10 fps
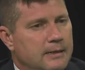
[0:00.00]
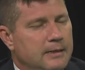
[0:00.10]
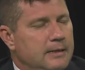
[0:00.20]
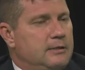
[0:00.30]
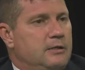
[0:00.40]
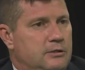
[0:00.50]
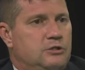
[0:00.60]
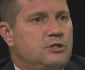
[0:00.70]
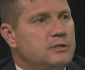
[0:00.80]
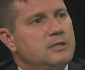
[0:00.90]

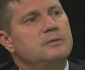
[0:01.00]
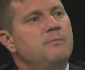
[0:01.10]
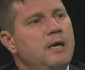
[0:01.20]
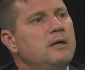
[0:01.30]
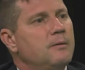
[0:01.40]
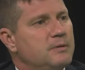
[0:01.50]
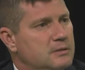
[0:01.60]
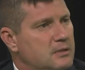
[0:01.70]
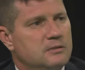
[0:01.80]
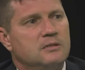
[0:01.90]
it's just his makeup, it's his